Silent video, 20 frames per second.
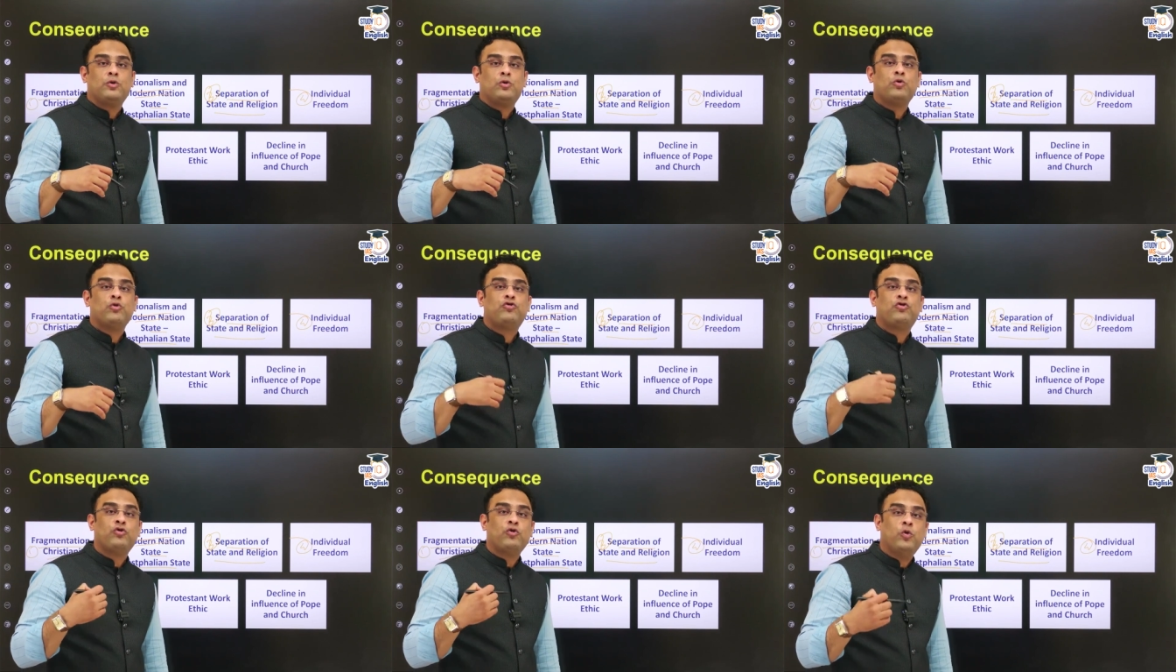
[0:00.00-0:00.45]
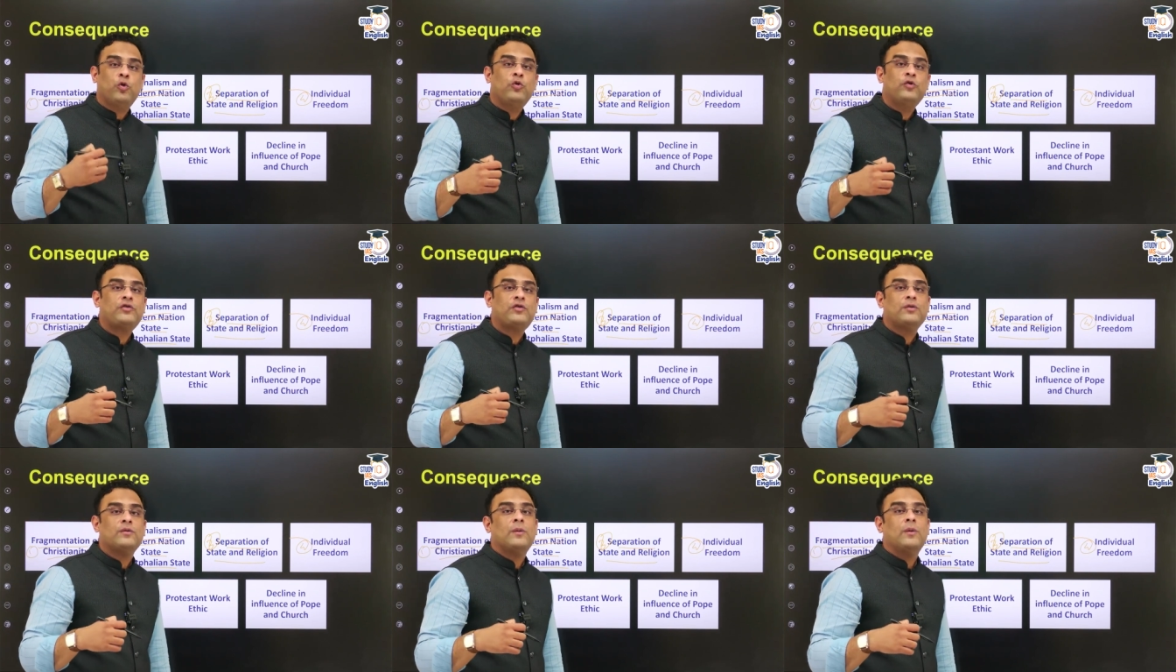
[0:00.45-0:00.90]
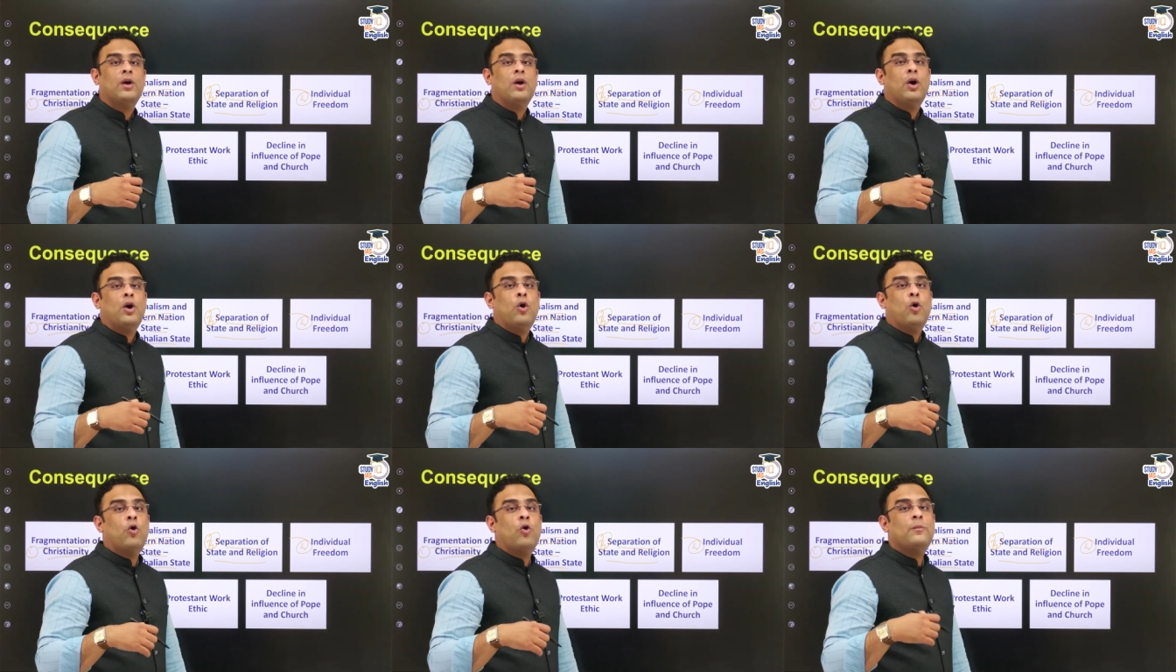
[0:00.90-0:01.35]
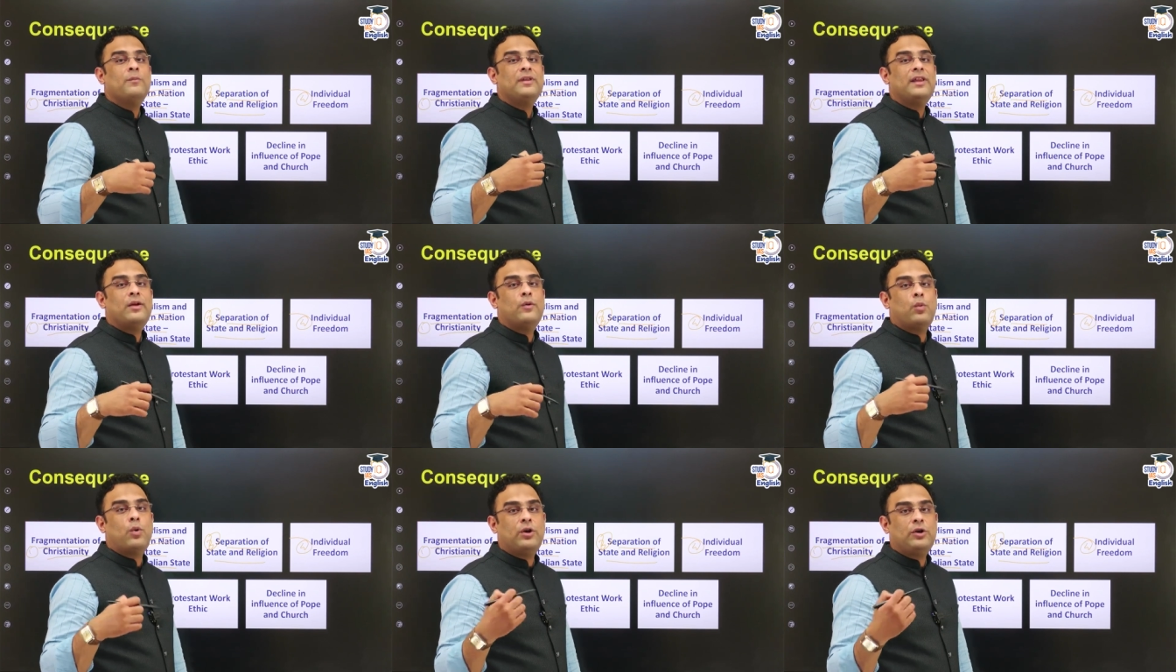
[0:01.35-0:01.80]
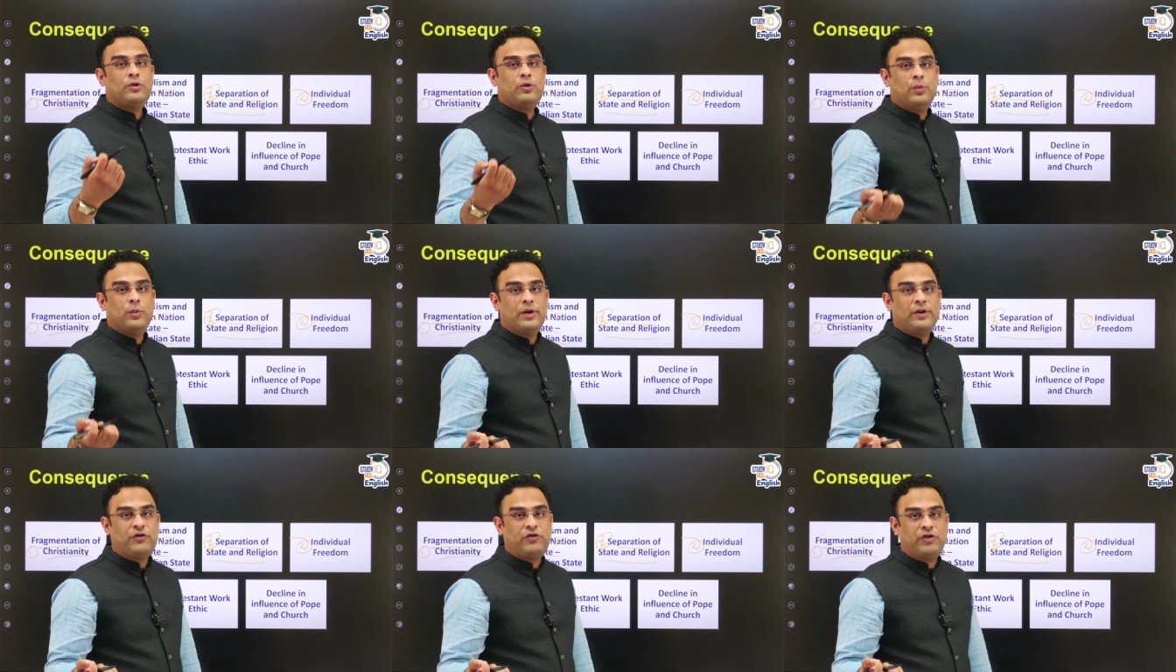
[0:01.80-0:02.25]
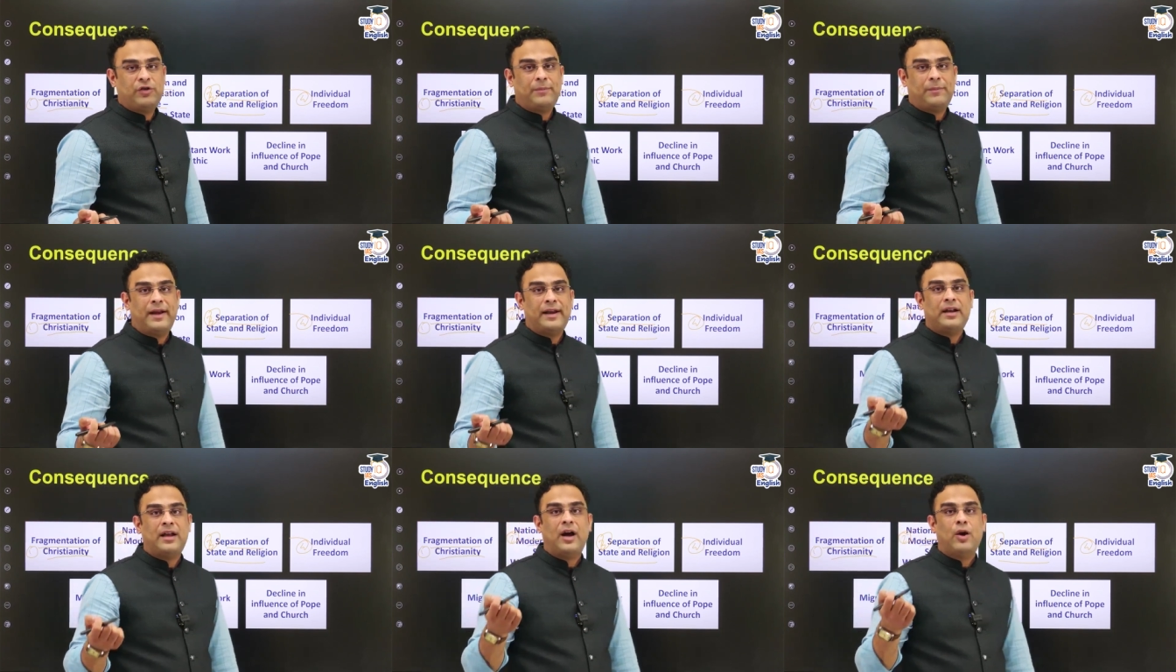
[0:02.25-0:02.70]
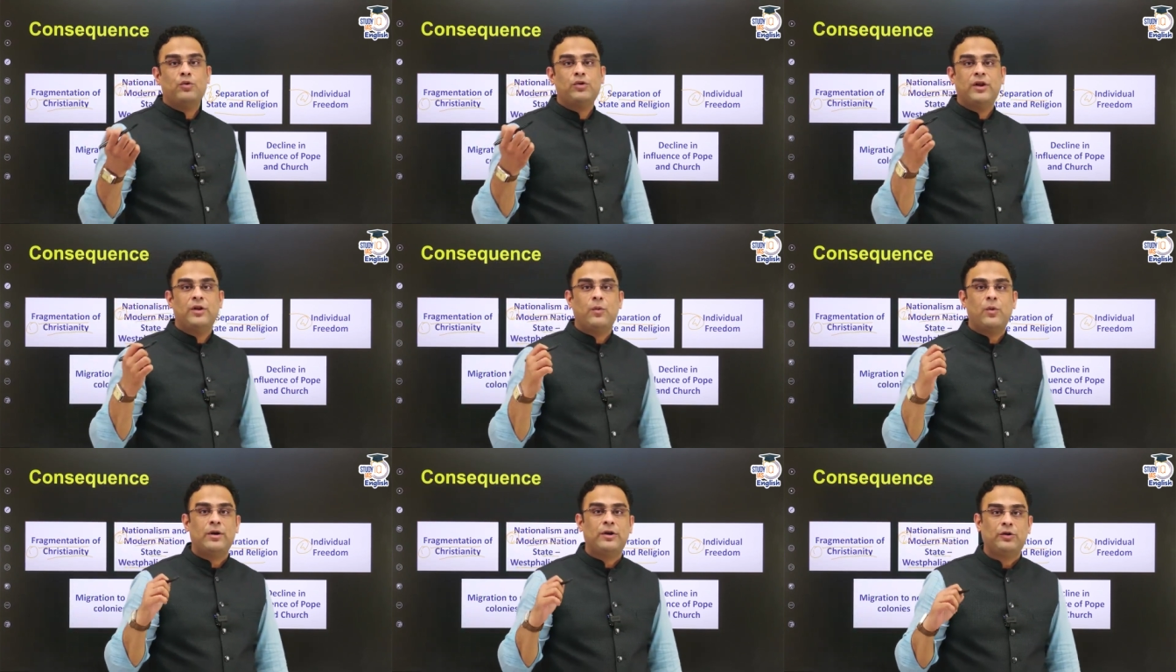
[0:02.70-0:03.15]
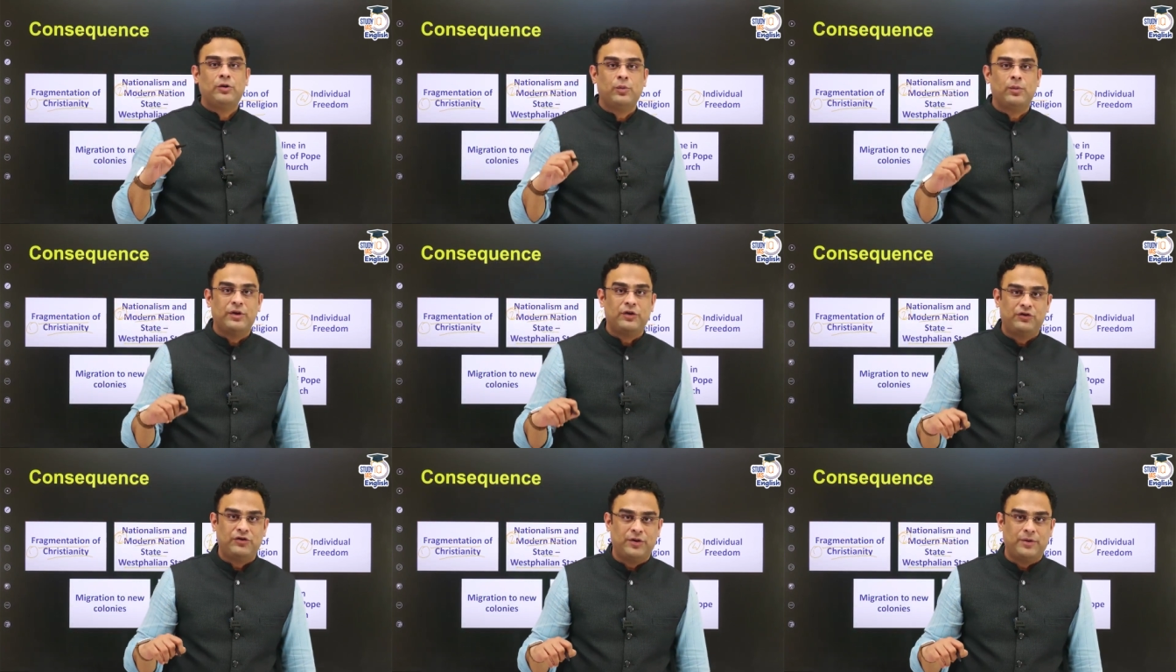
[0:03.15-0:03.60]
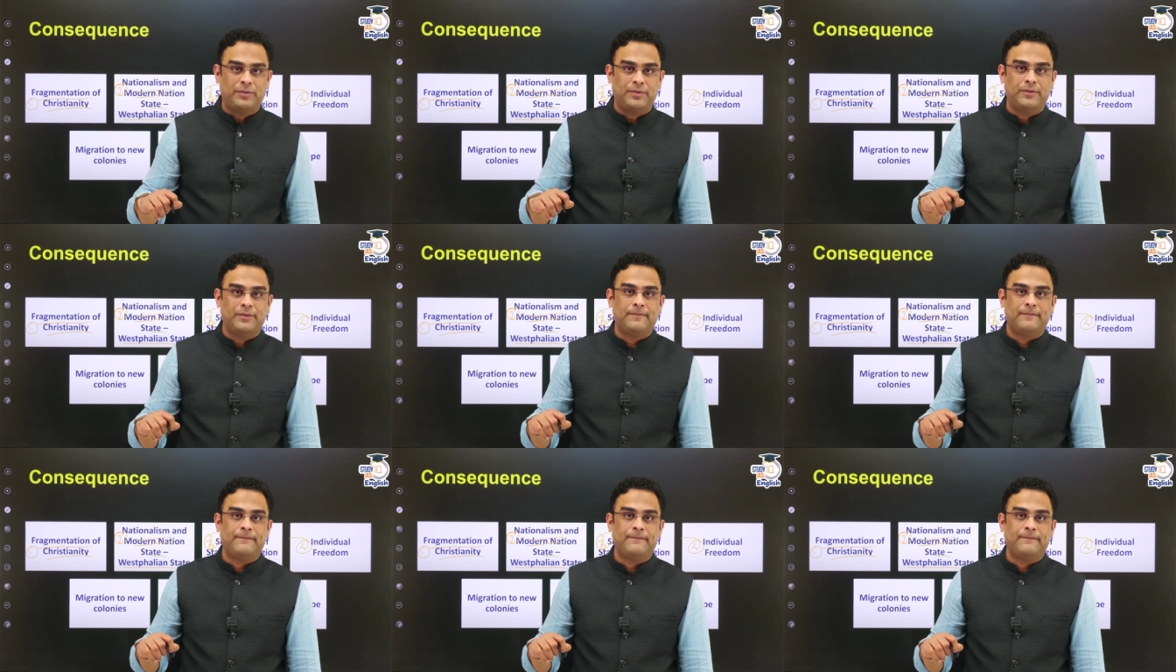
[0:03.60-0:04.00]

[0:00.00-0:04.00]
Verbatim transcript: to choose whom they want to worship and how they want to worship.